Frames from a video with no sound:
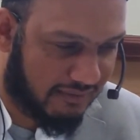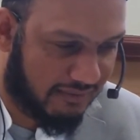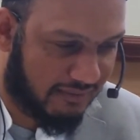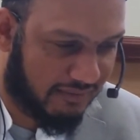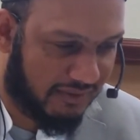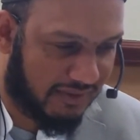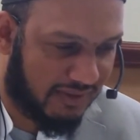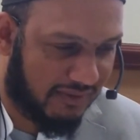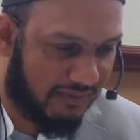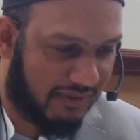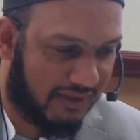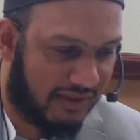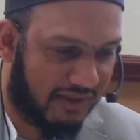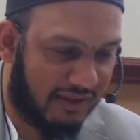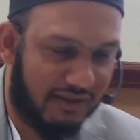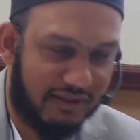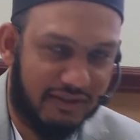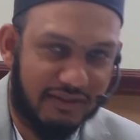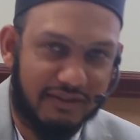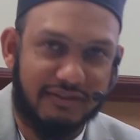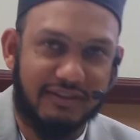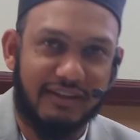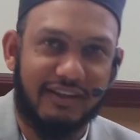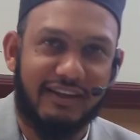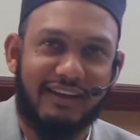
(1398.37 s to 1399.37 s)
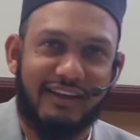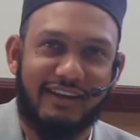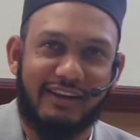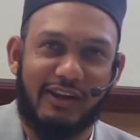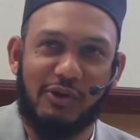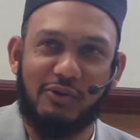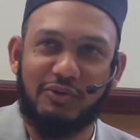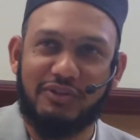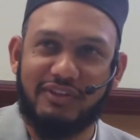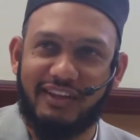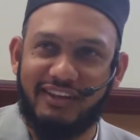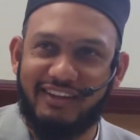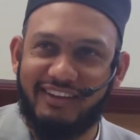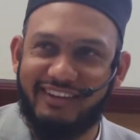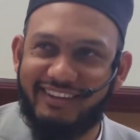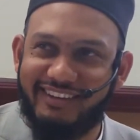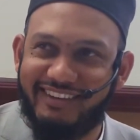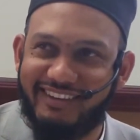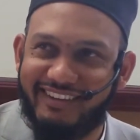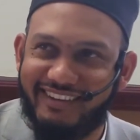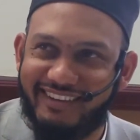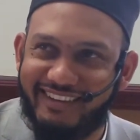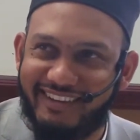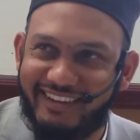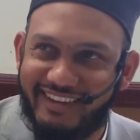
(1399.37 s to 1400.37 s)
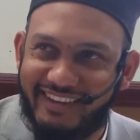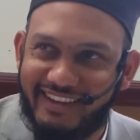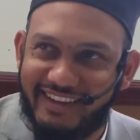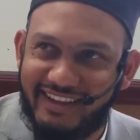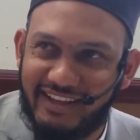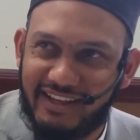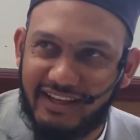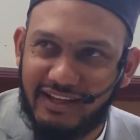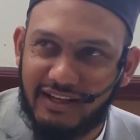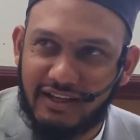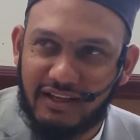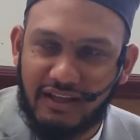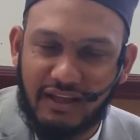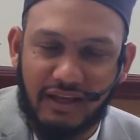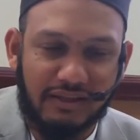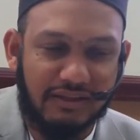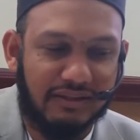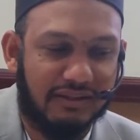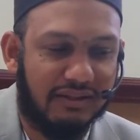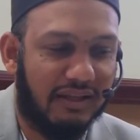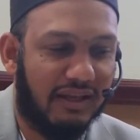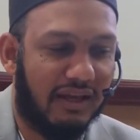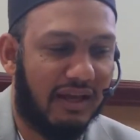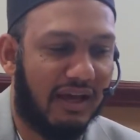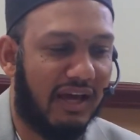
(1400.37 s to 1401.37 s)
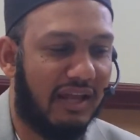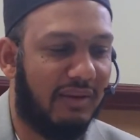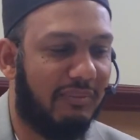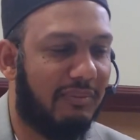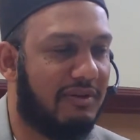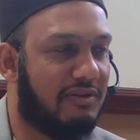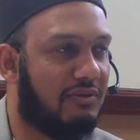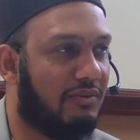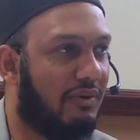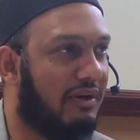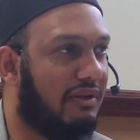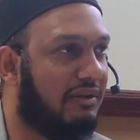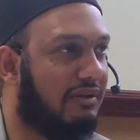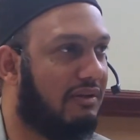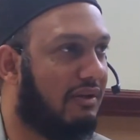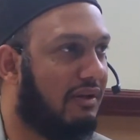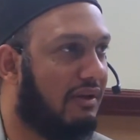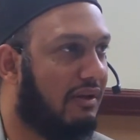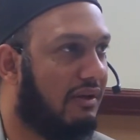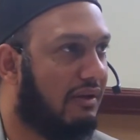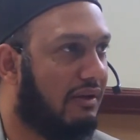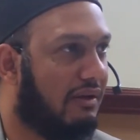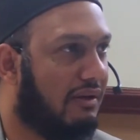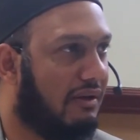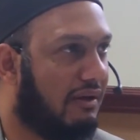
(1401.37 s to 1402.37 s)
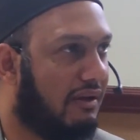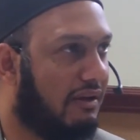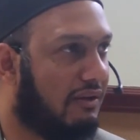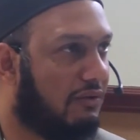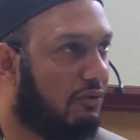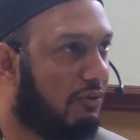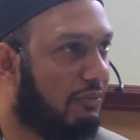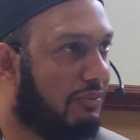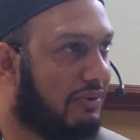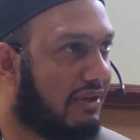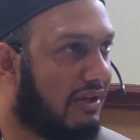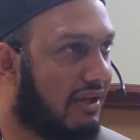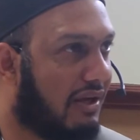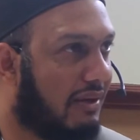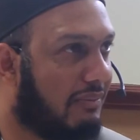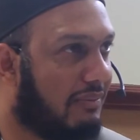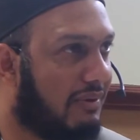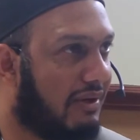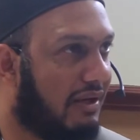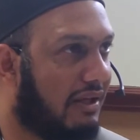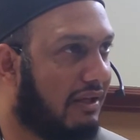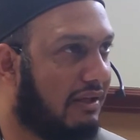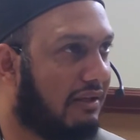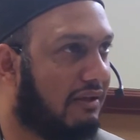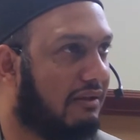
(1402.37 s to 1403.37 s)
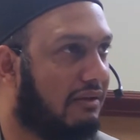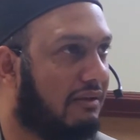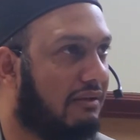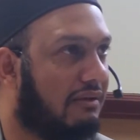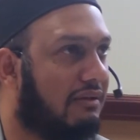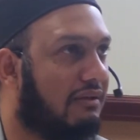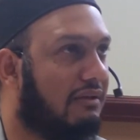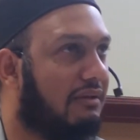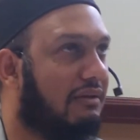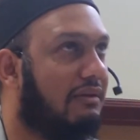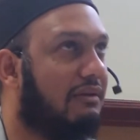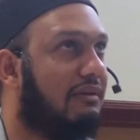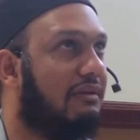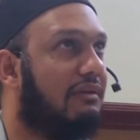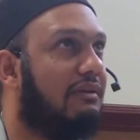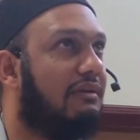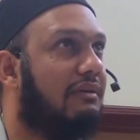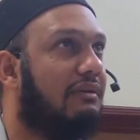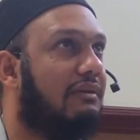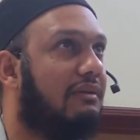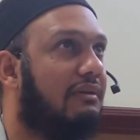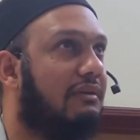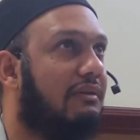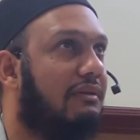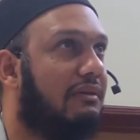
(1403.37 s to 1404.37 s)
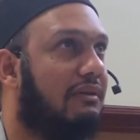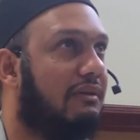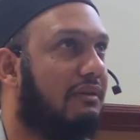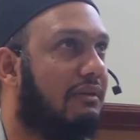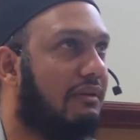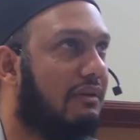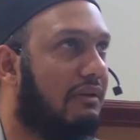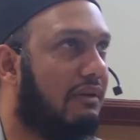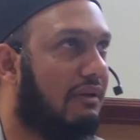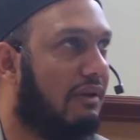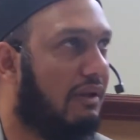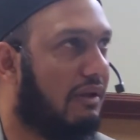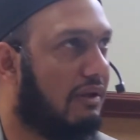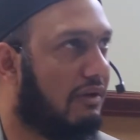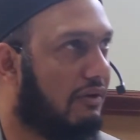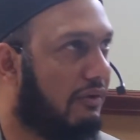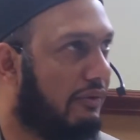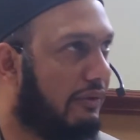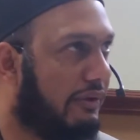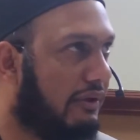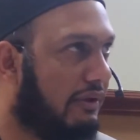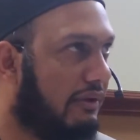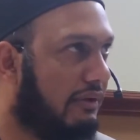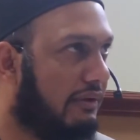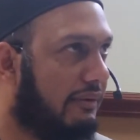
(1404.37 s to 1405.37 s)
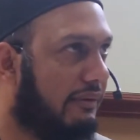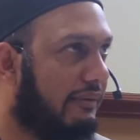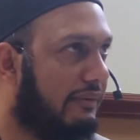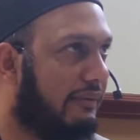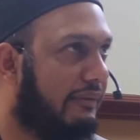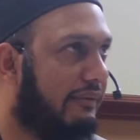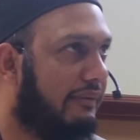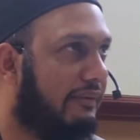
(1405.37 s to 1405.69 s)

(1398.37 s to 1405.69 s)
Whatever the color is, rose colored. Kaddihan means what? It will become like oil.